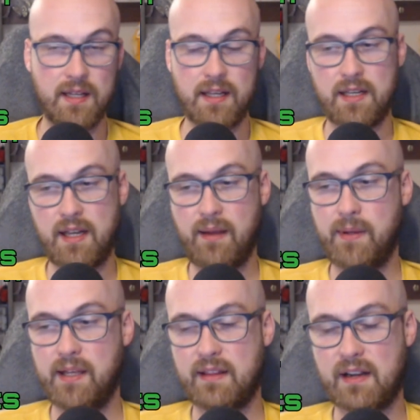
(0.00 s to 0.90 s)

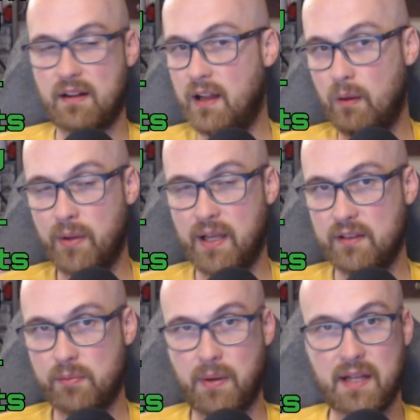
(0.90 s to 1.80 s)
Maybe that'll help
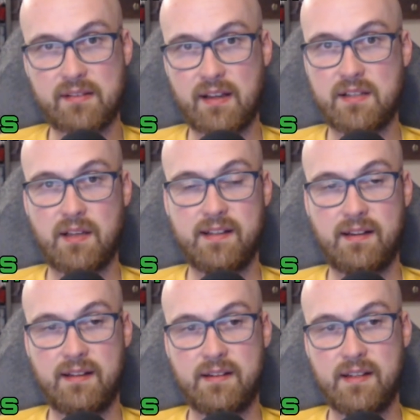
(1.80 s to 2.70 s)
against bots like
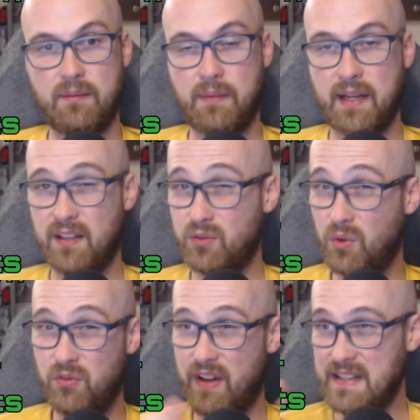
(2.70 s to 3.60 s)
Delirium. I guess
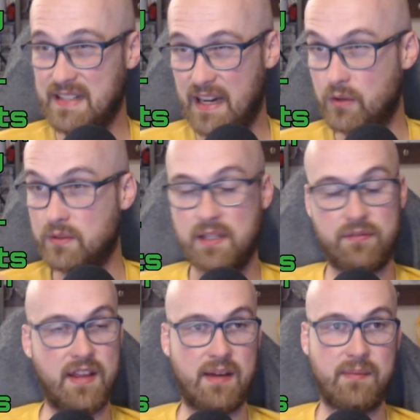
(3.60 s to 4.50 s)
we'll find out
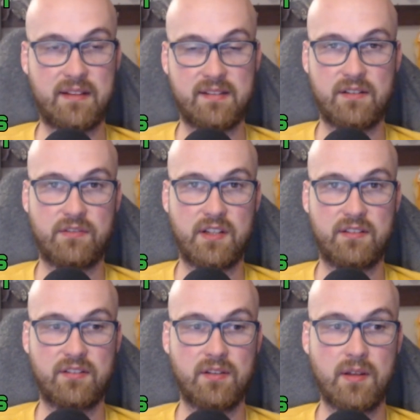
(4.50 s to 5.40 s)
if that makes a
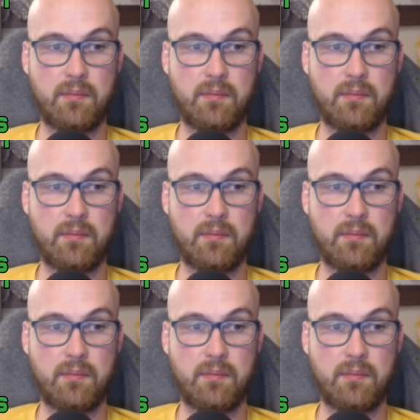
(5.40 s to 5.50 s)
difference.